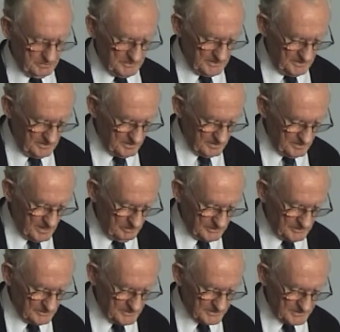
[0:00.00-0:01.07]
speed on an
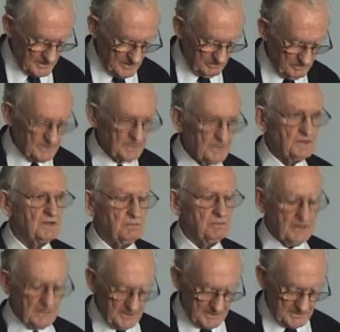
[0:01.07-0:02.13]
uphill slope, he
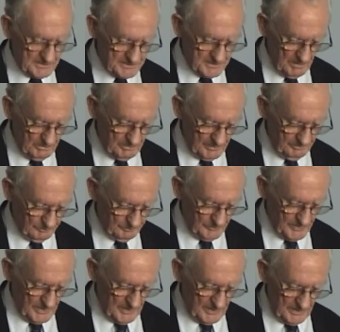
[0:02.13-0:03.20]
made his jump.
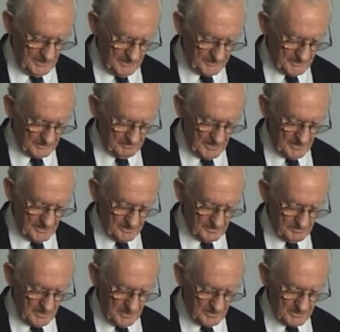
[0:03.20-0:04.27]
He hit the ground
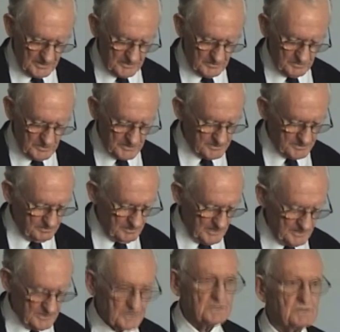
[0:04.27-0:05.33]
and rolled in towards the
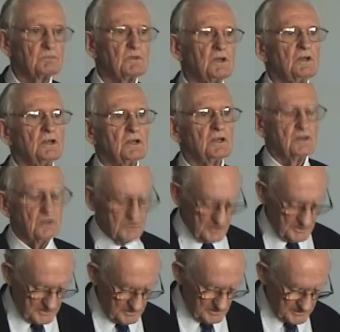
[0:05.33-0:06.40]
rails in
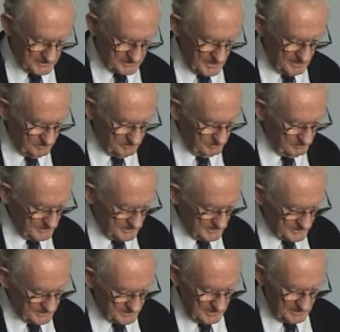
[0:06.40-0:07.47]
order to escape
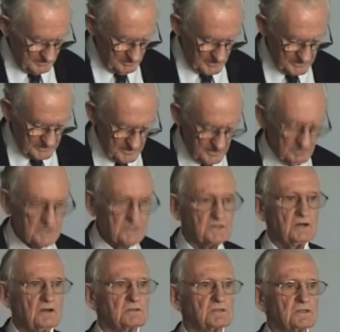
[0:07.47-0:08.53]
being seen by German
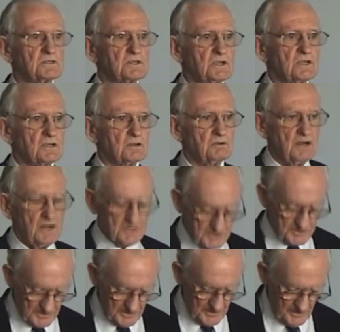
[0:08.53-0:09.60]
soldiers
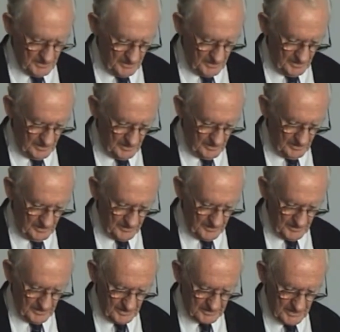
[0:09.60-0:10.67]
crouched uh,
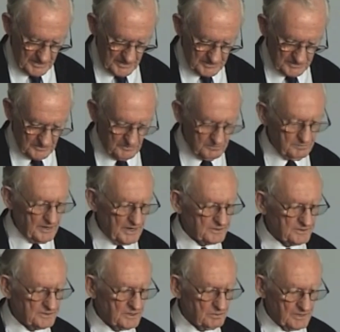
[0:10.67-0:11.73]
on occasional
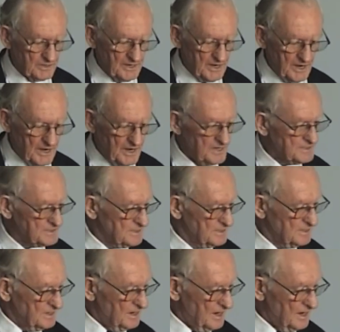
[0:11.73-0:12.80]
flat-top cars
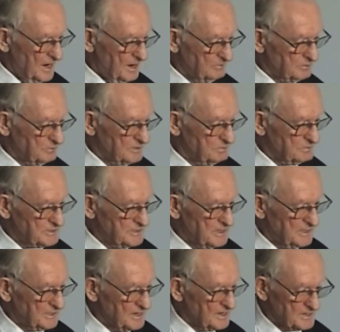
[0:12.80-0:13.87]
armed with
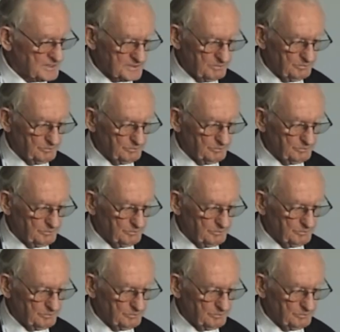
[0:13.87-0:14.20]
machine guns.